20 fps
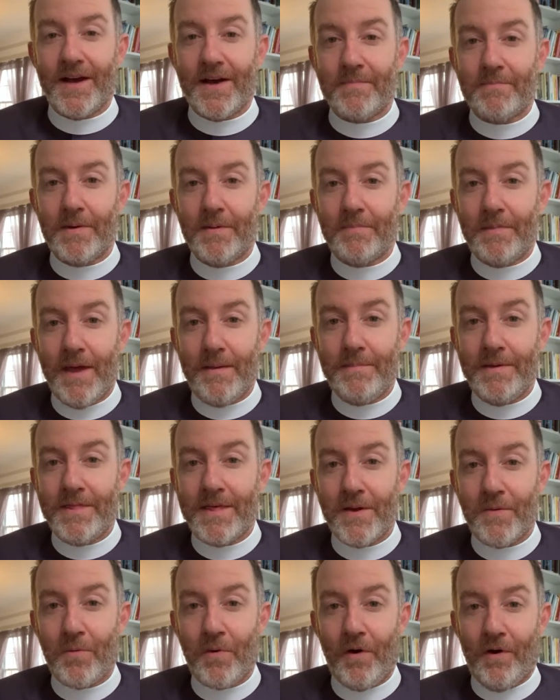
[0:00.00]
but maybe
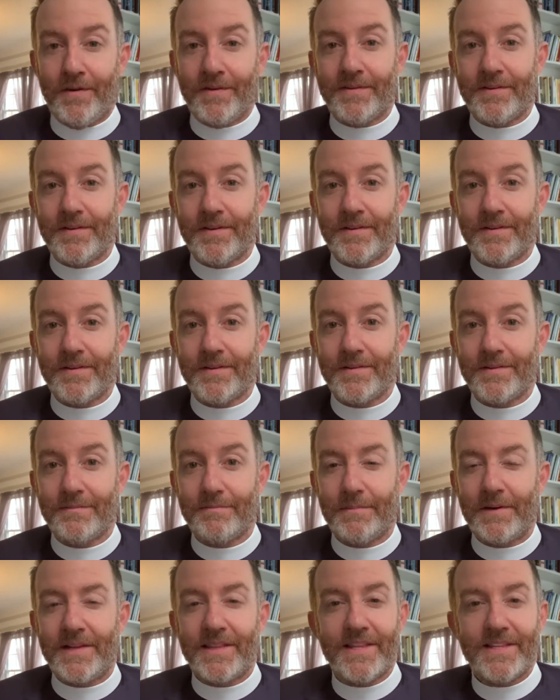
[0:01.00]
they weren't.
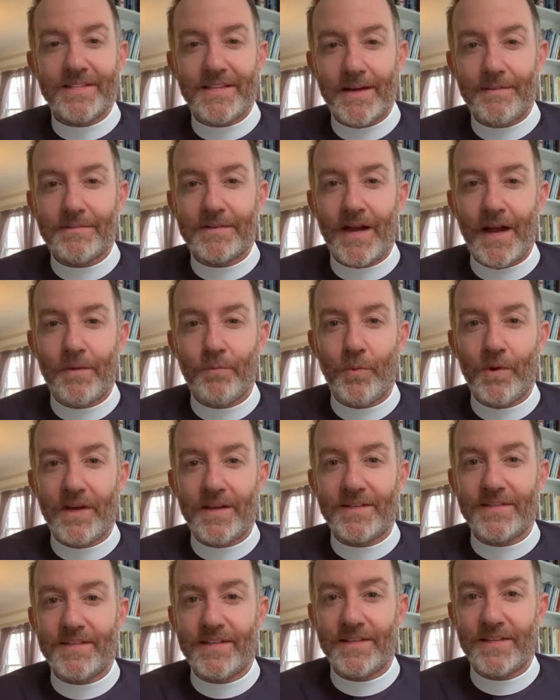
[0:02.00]
But at the same time, we
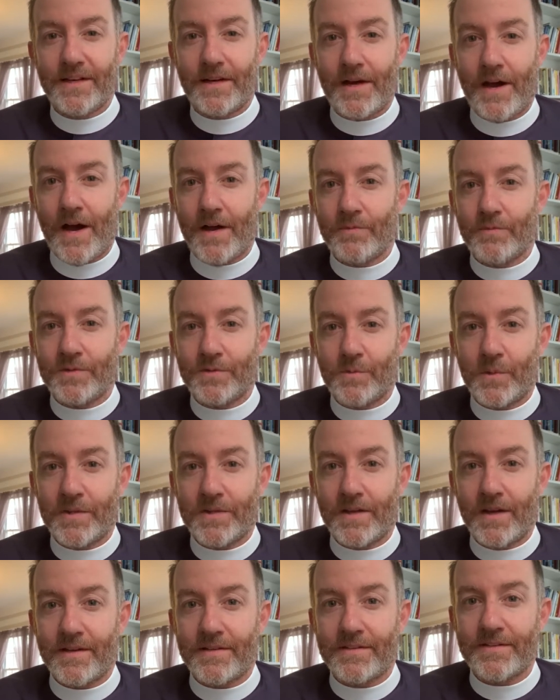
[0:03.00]
can see that God was
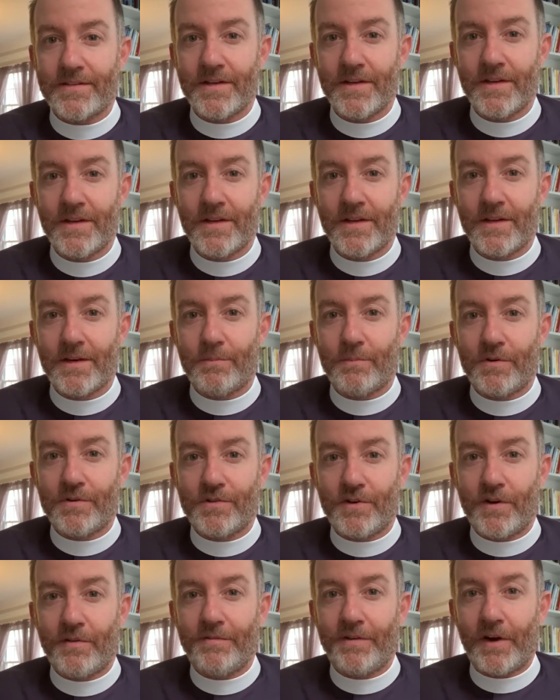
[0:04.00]
with us,
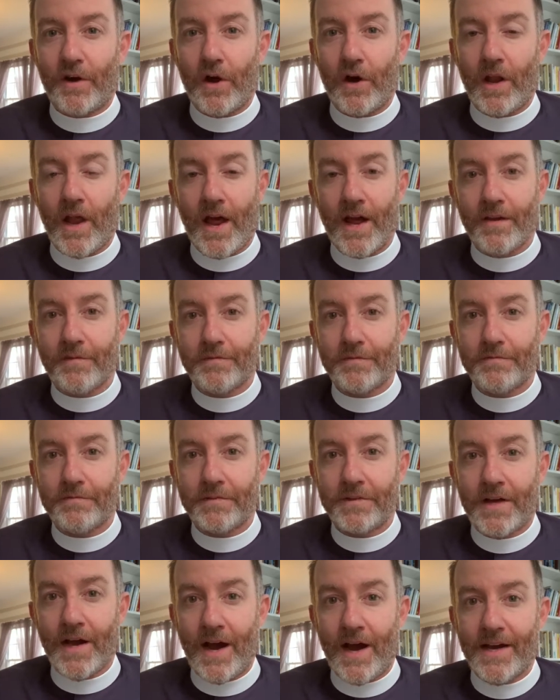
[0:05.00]
preserving our life,
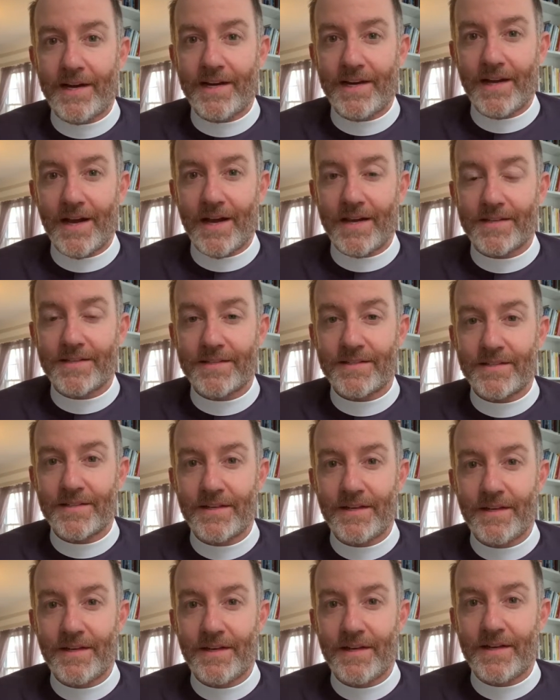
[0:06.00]
guiding us,
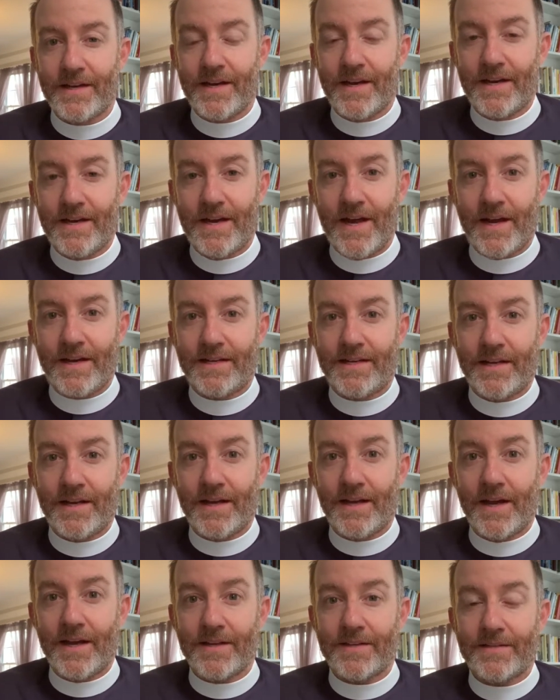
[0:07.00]

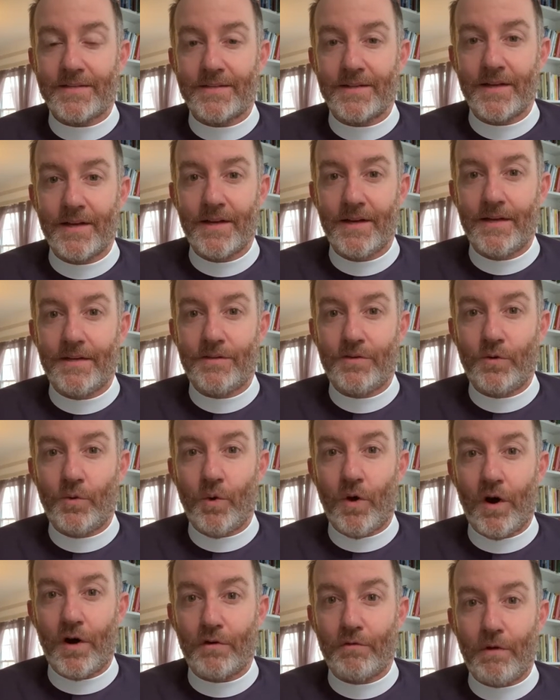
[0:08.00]
connecting us
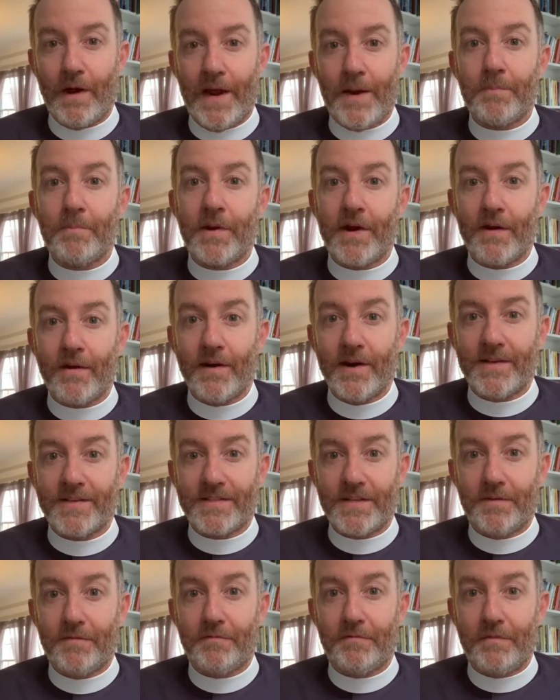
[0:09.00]
to our
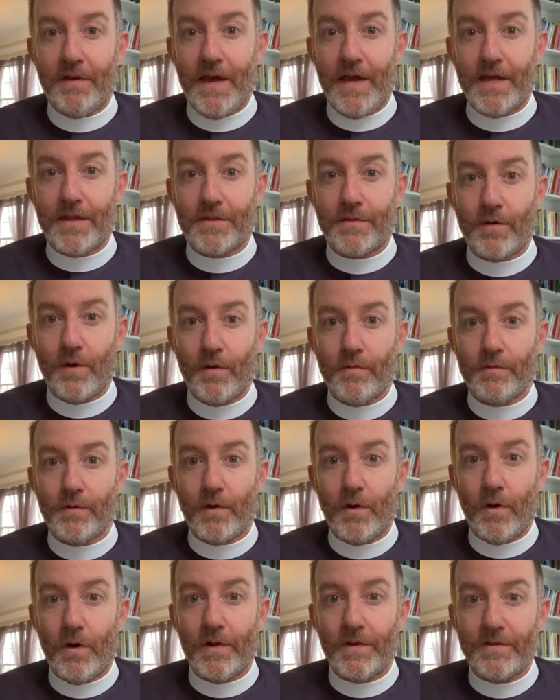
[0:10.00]
grandparents in faith
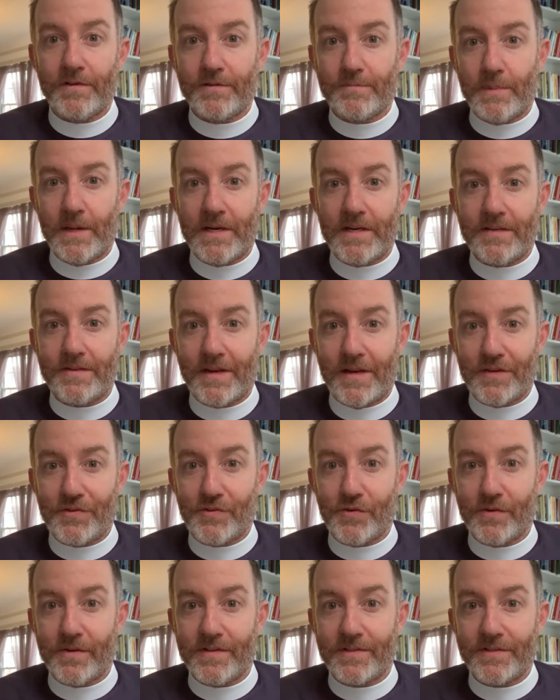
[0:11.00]
over all these many
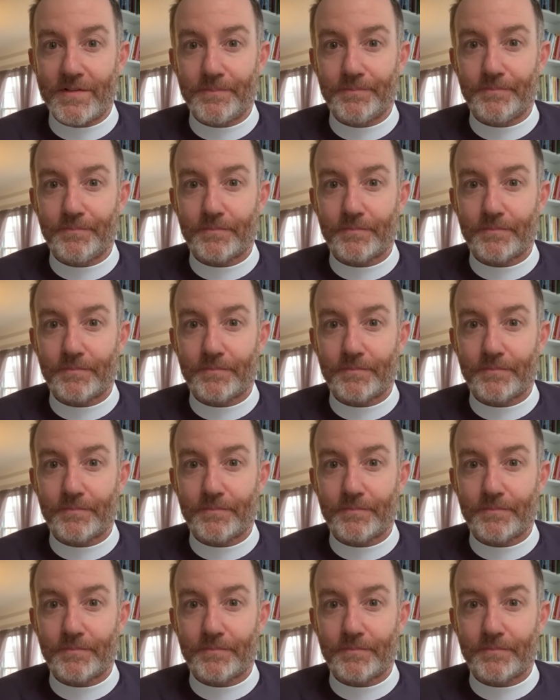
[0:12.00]
centuries.